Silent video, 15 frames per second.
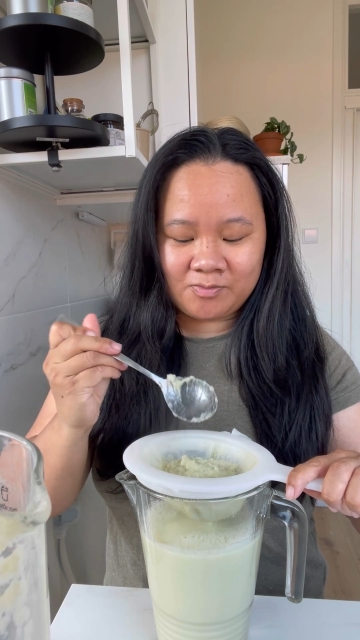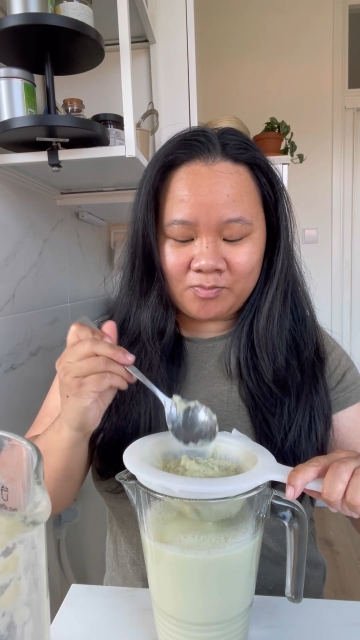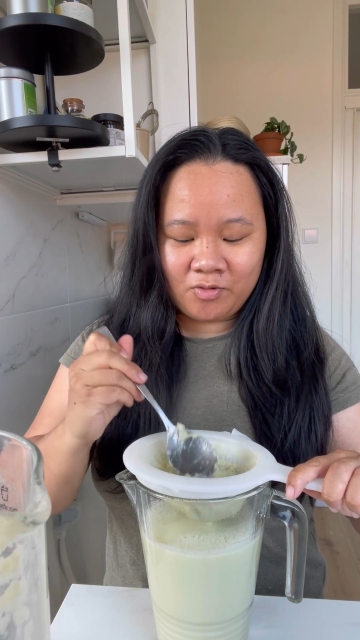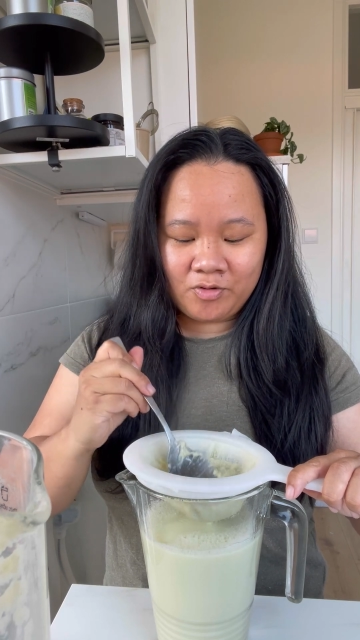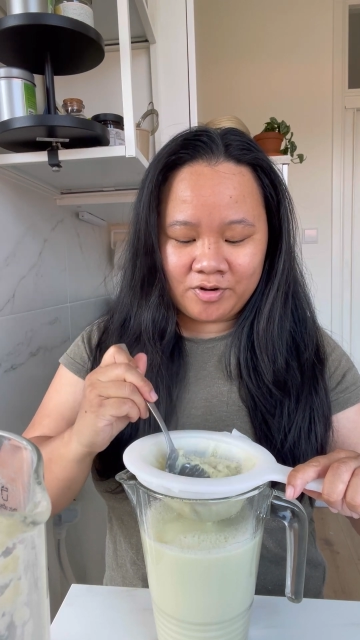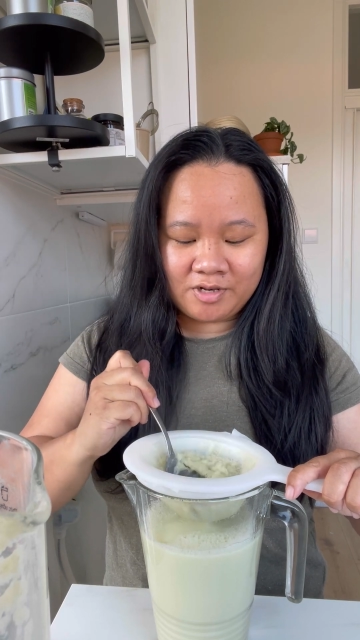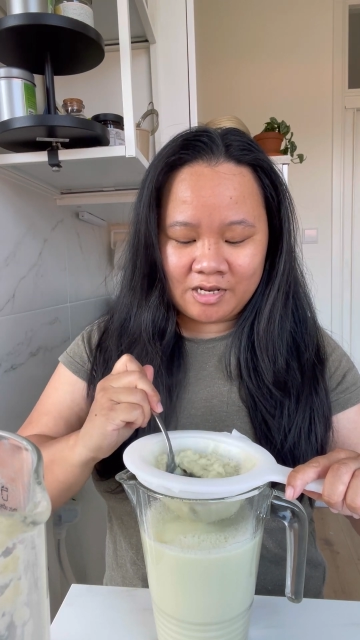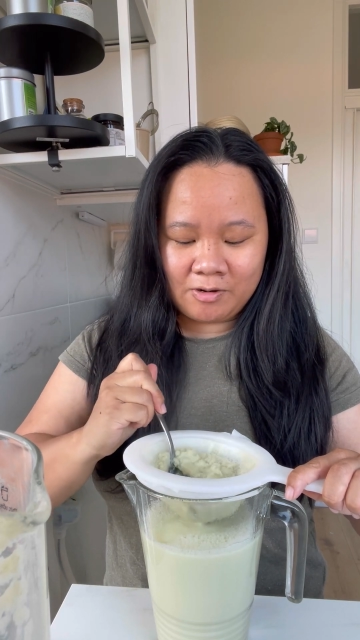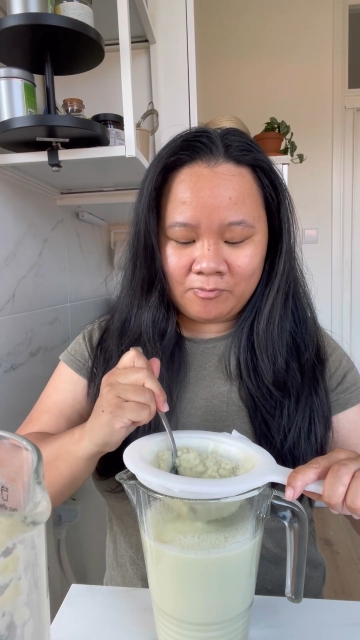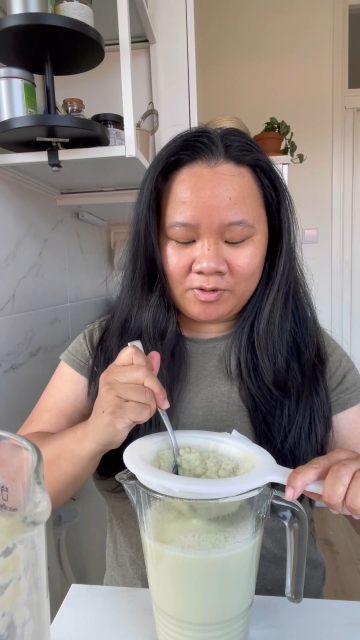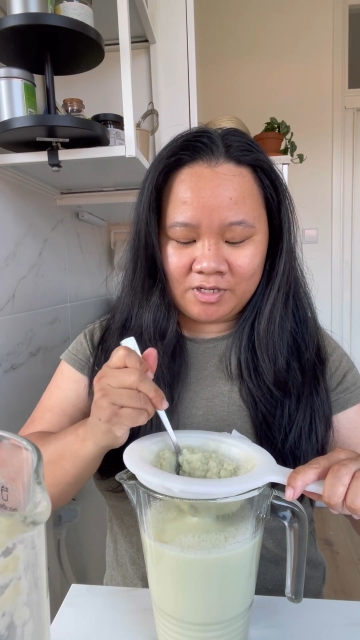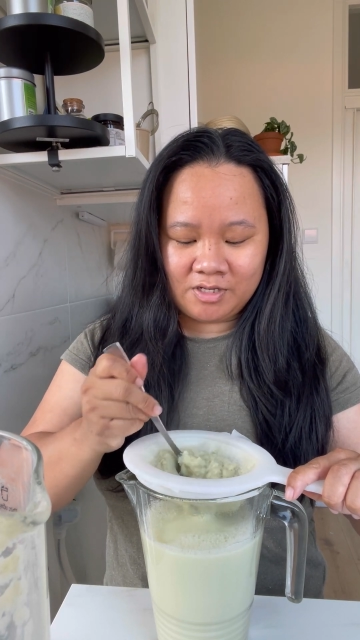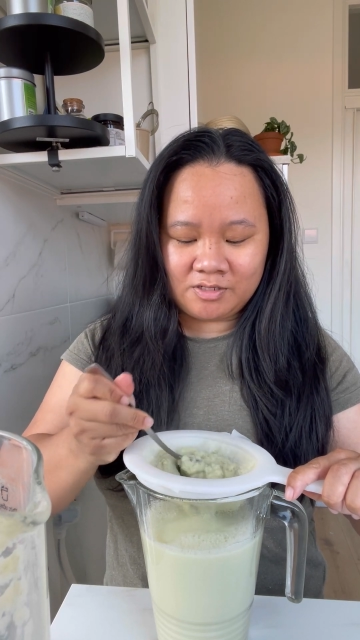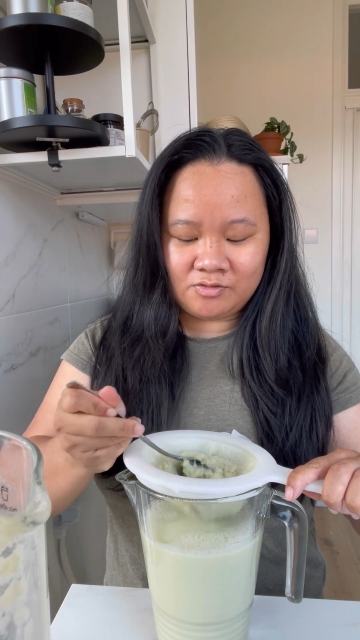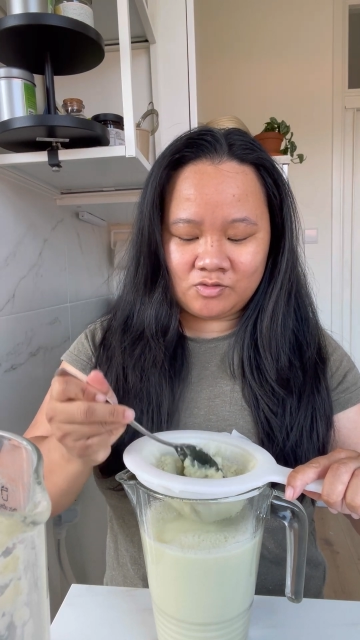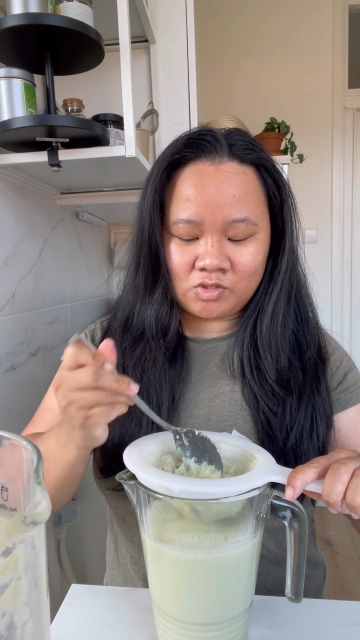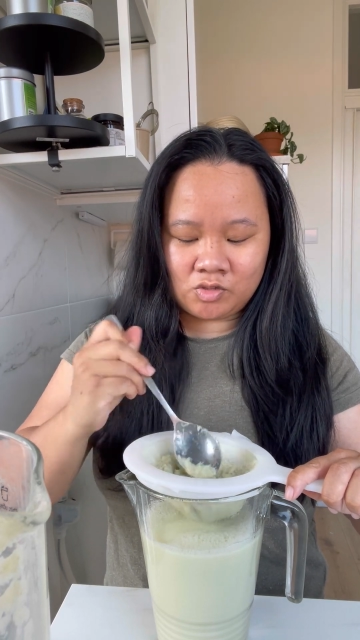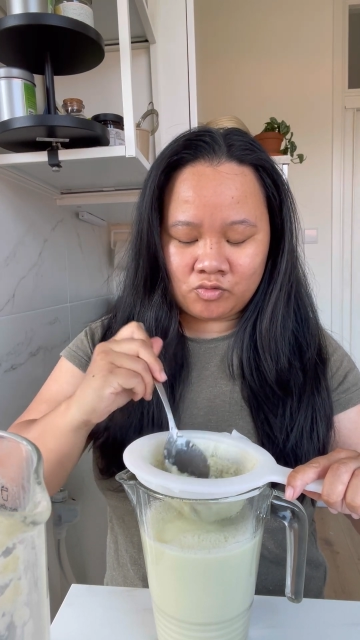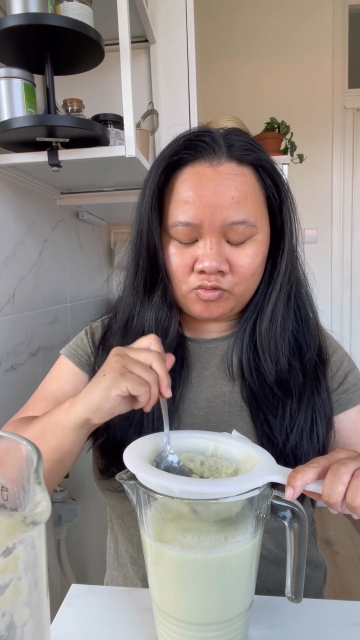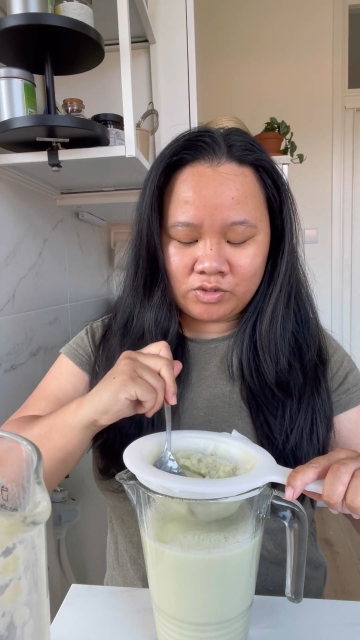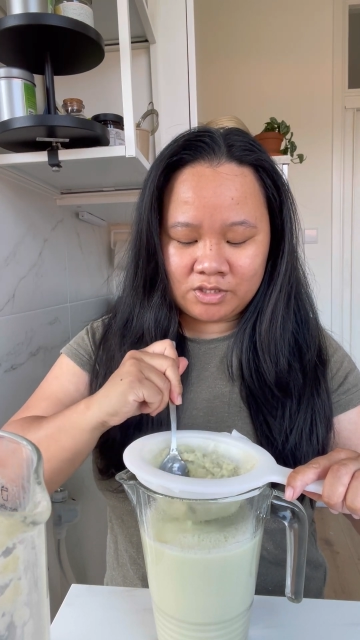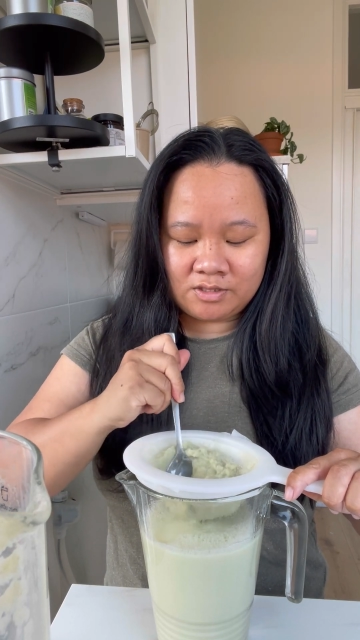important that we need to
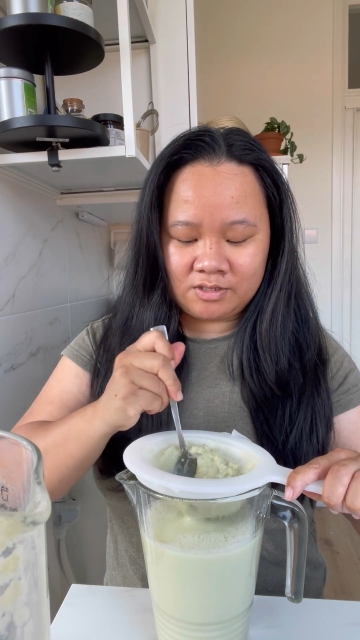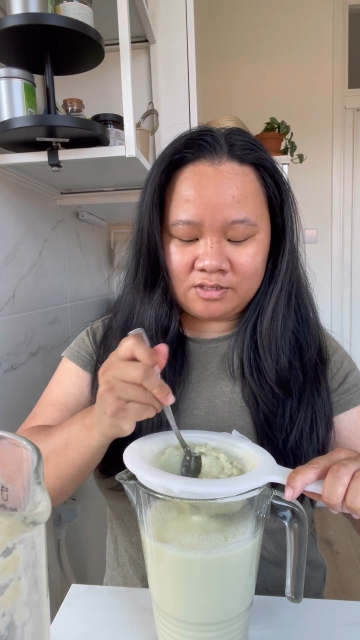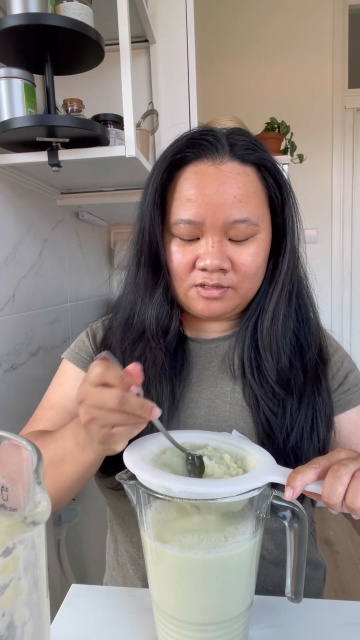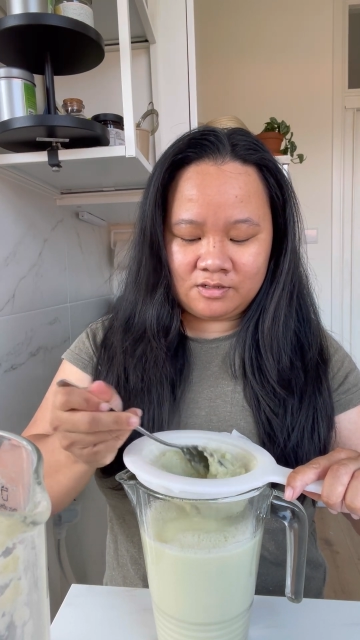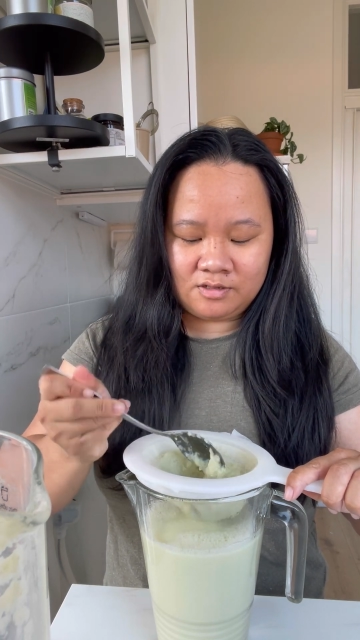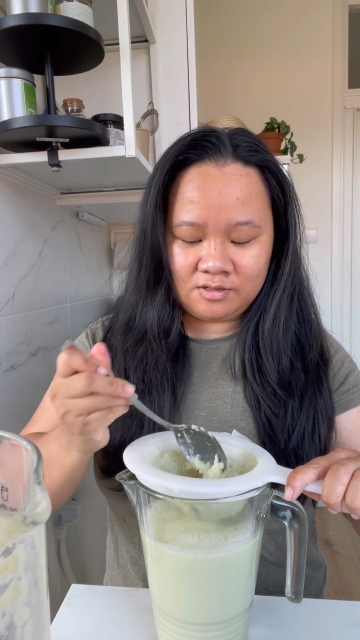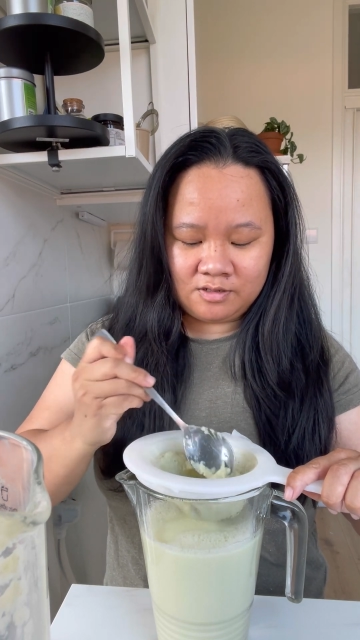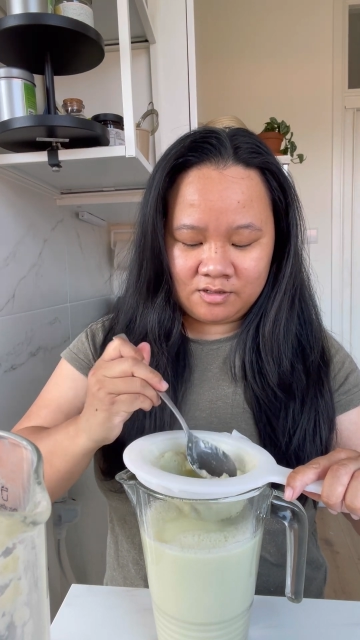squeeze it